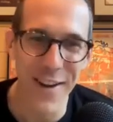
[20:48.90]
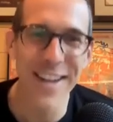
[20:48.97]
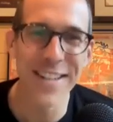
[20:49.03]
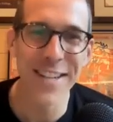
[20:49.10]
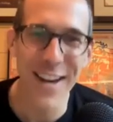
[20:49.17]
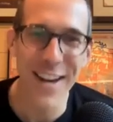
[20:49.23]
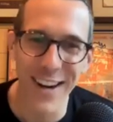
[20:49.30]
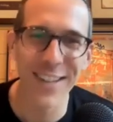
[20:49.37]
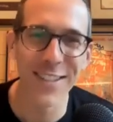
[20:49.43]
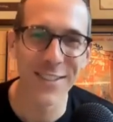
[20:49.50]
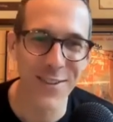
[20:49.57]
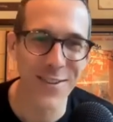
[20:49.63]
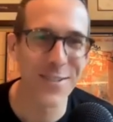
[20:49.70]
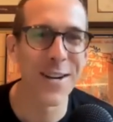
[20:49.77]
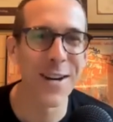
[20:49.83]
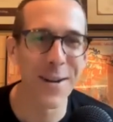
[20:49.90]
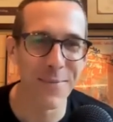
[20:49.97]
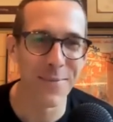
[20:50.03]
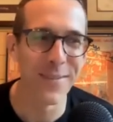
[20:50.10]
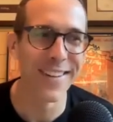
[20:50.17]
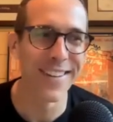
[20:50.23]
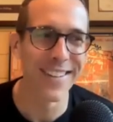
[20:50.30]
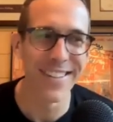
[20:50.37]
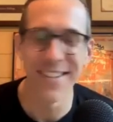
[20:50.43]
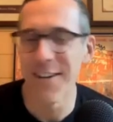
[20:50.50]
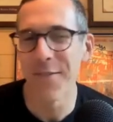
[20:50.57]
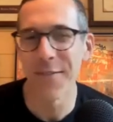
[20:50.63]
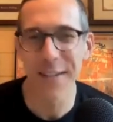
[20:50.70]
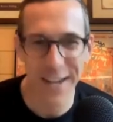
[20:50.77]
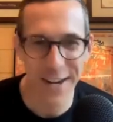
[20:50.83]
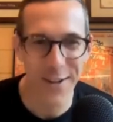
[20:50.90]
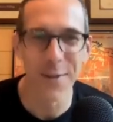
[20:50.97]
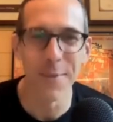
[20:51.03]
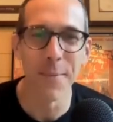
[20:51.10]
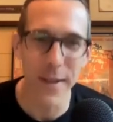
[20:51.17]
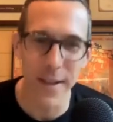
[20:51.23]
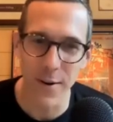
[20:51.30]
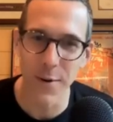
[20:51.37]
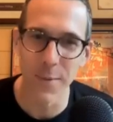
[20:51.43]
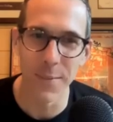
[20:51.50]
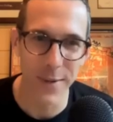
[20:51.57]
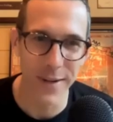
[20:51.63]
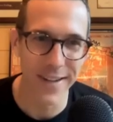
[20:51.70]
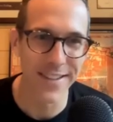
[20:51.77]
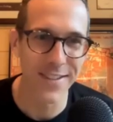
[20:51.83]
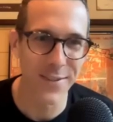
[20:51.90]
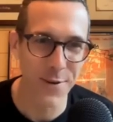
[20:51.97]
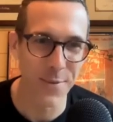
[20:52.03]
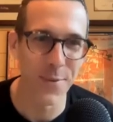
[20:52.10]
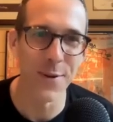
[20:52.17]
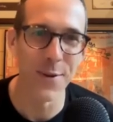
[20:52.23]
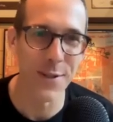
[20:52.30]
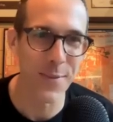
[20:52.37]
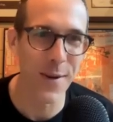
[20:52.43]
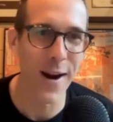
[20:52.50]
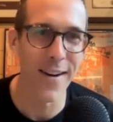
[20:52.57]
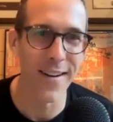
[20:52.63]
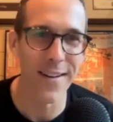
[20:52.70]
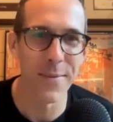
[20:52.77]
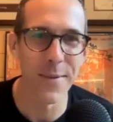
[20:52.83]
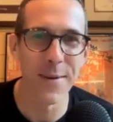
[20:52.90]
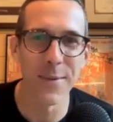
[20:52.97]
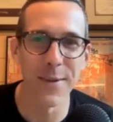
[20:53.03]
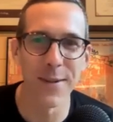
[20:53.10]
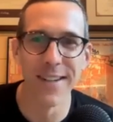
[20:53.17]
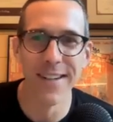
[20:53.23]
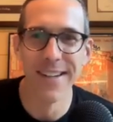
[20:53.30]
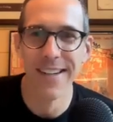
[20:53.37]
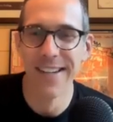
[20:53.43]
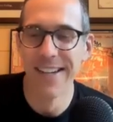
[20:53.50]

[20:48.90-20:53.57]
AJ August shows up, you don't have to kill him, but it would be super inspiring to people.